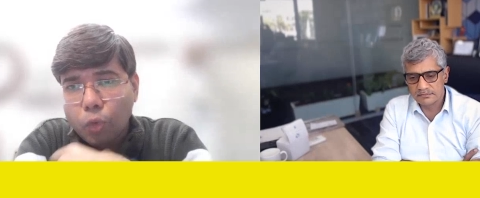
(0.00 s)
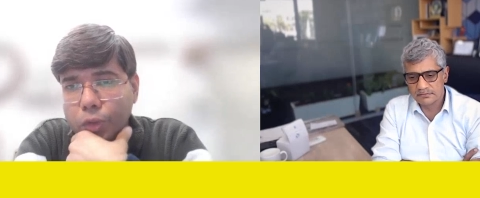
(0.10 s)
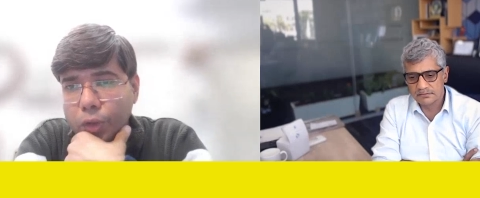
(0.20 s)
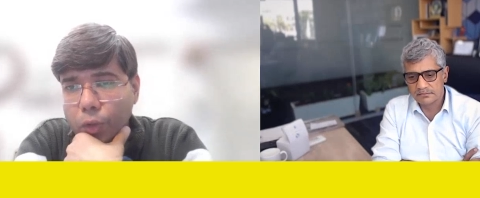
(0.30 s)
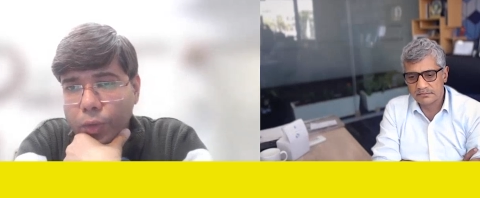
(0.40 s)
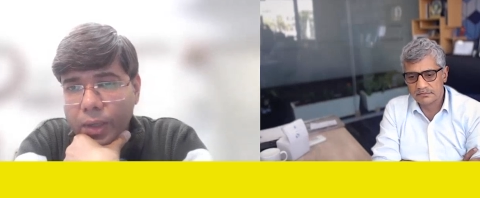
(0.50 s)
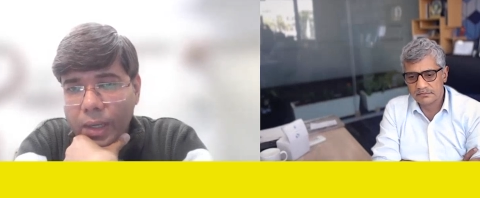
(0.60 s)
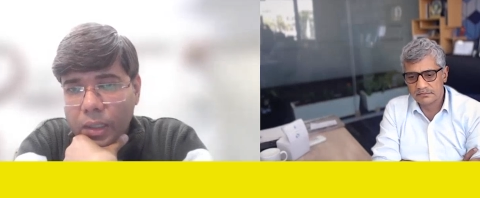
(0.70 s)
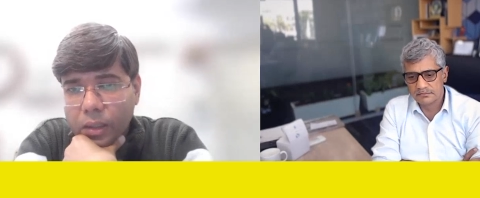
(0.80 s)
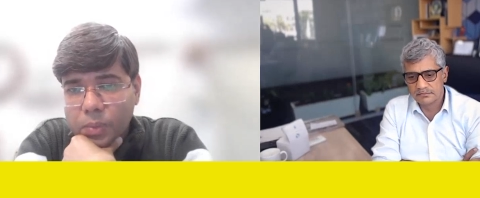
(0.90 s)
Speaker 1: growth you're looking
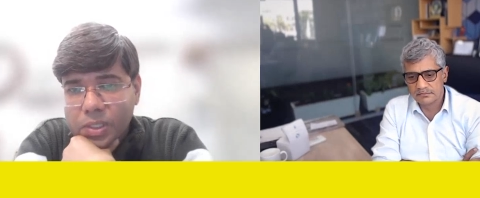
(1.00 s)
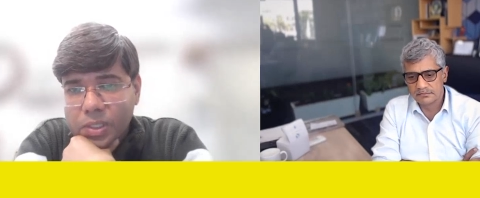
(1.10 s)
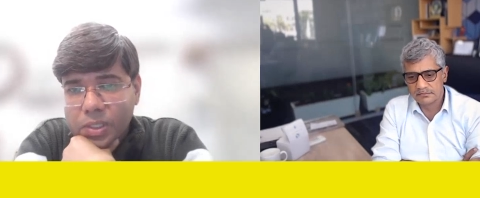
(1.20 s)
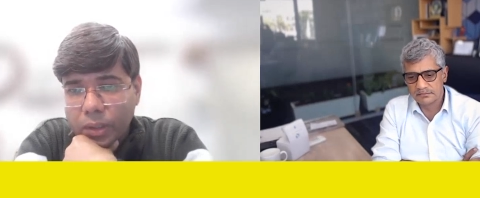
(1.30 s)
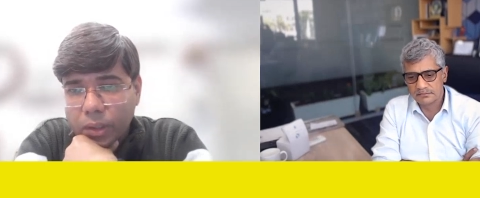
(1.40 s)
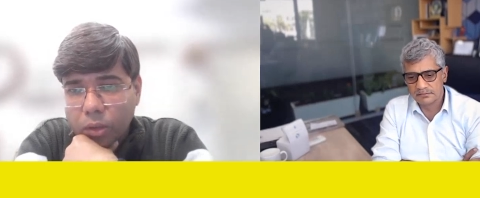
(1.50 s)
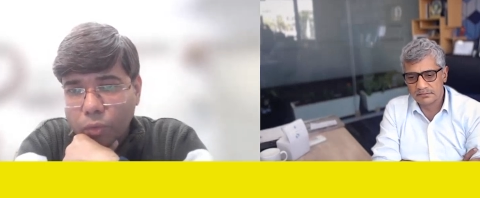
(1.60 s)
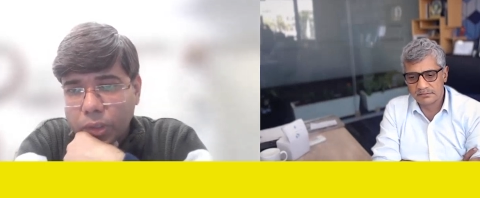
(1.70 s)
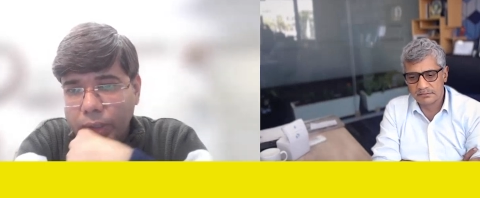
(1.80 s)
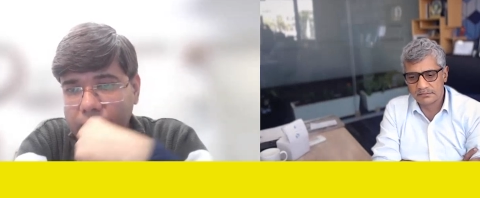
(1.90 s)
at, Mr.
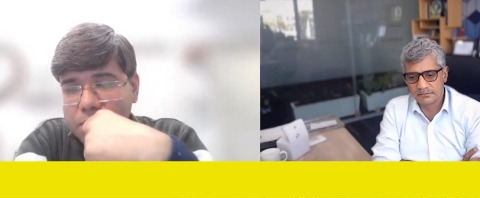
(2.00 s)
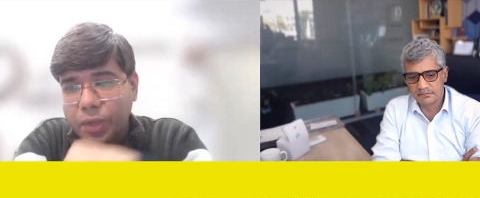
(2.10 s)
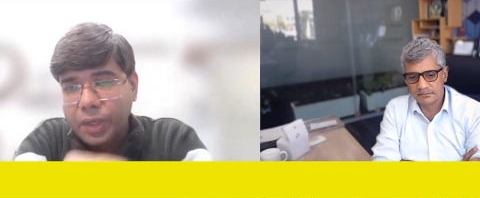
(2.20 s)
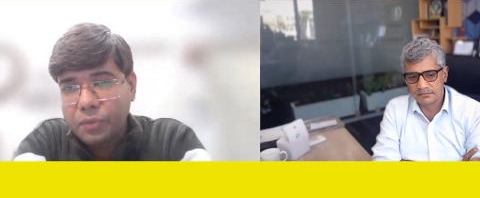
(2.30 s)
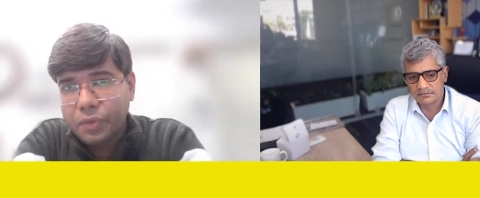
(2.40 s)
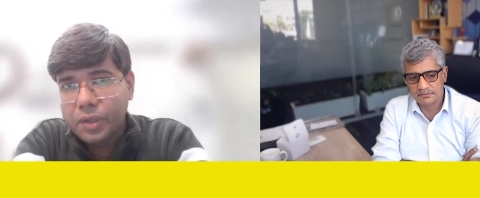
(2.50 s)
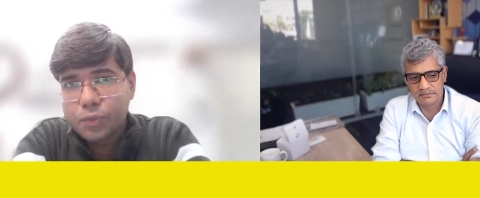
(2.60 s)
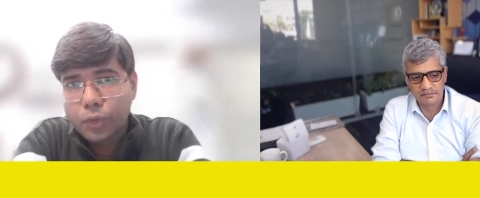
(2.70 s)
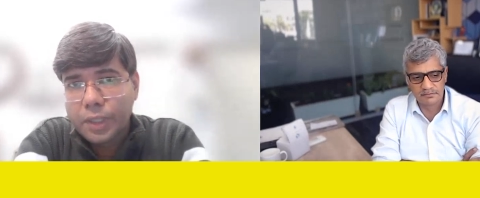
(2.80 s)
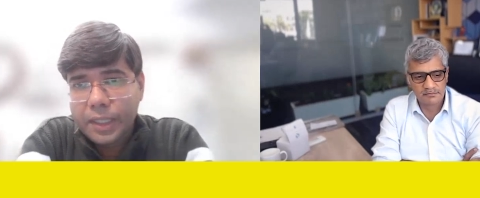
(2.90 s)
Vaidya, over the next five
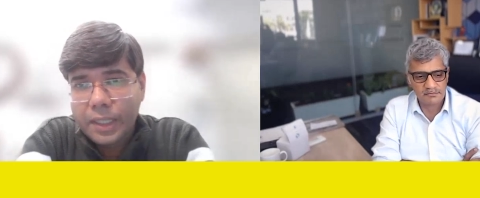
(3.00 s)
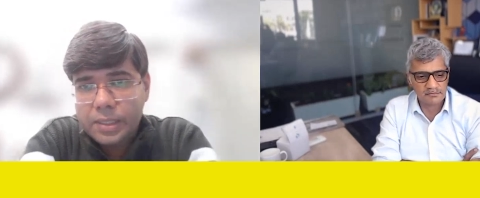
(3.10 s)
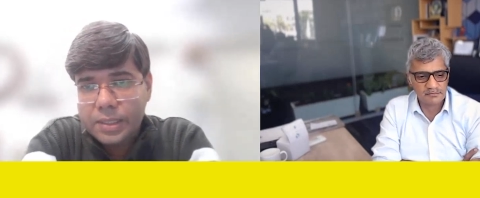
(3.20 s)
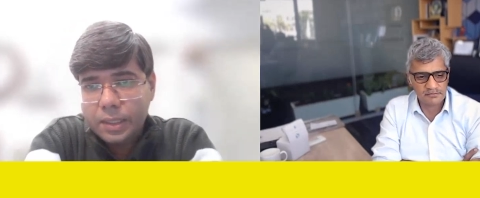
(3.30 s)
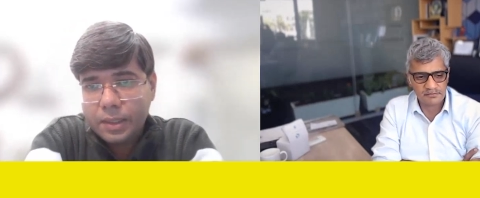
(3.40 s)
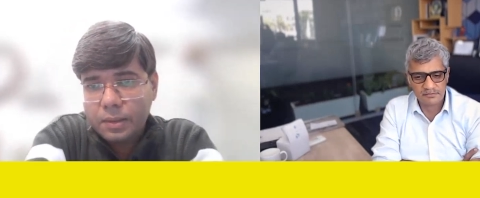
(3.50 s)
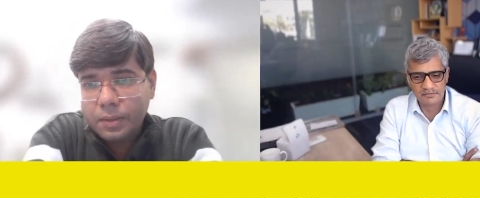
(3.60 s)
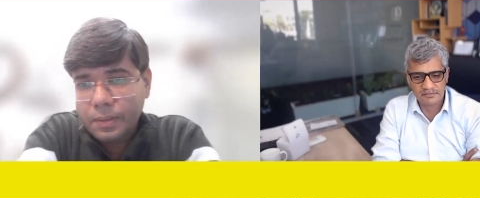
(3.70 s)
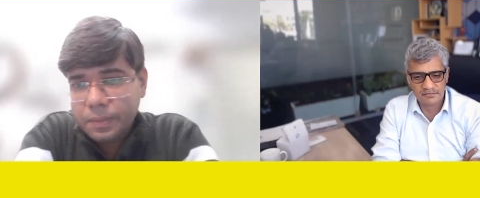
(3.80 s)
years for DTICI?